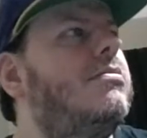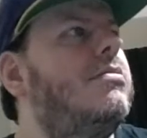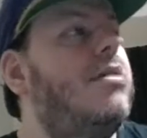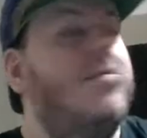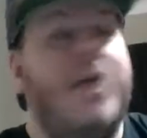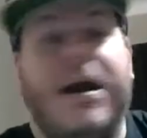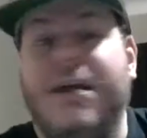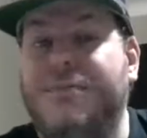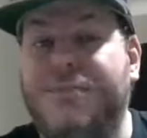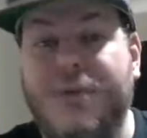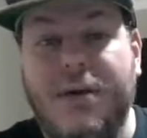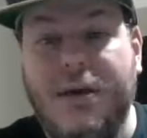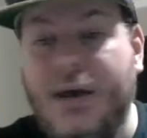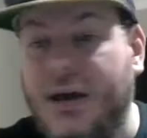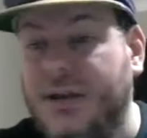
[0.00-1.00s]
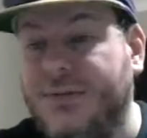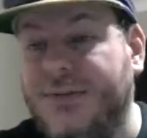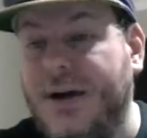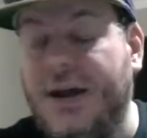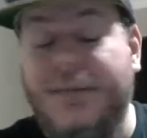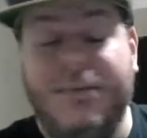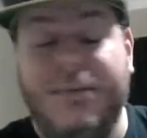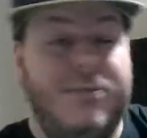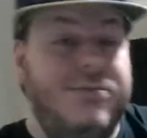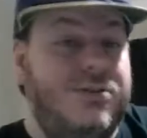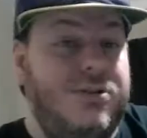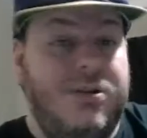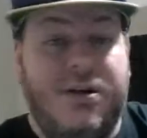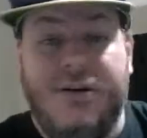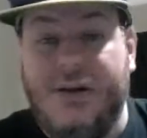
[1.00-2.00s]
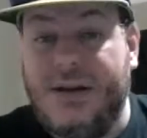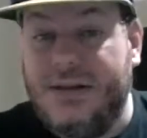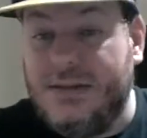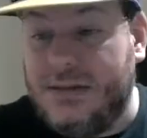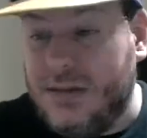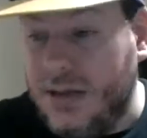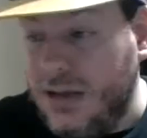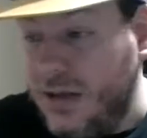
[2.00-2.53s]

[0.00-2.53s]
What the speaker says: There might be. Hell, I'm sure there is.